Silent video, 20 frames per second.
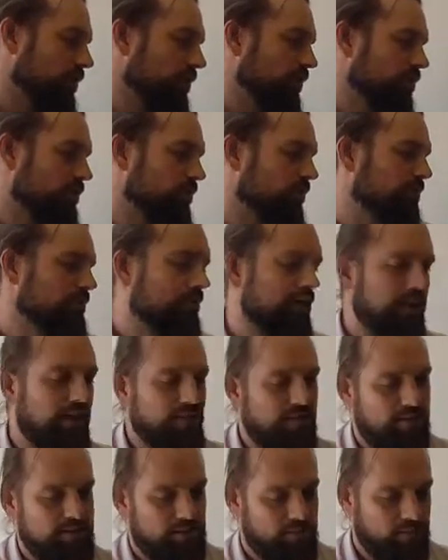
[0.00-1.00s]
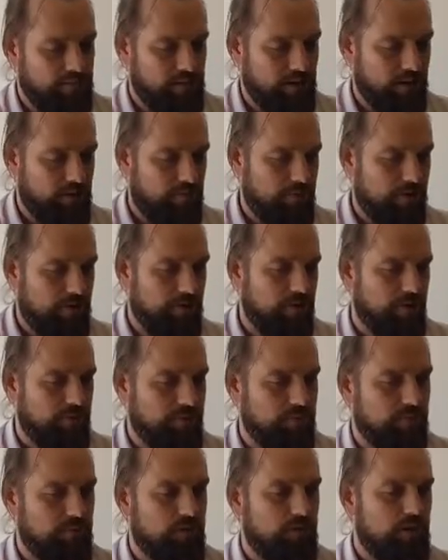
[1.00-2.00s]
Could we make something about it?
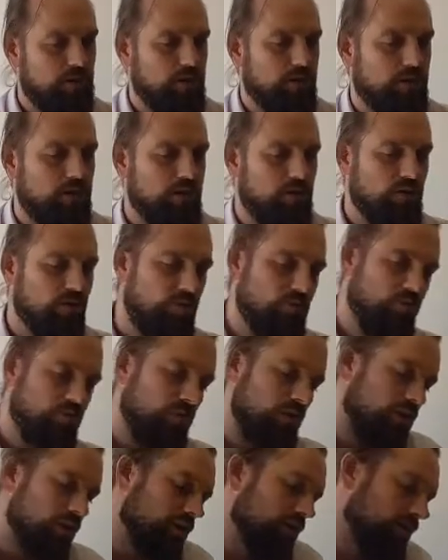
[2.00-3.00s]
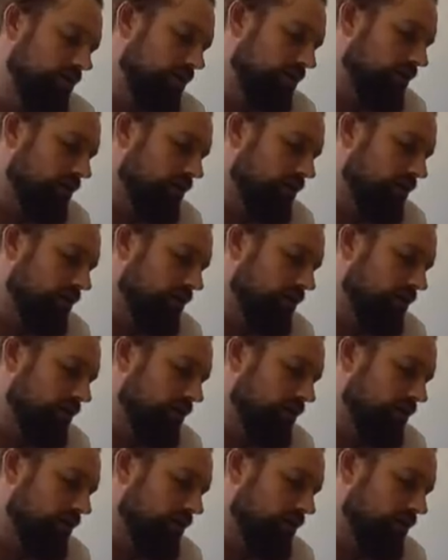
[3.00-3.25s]
You know, what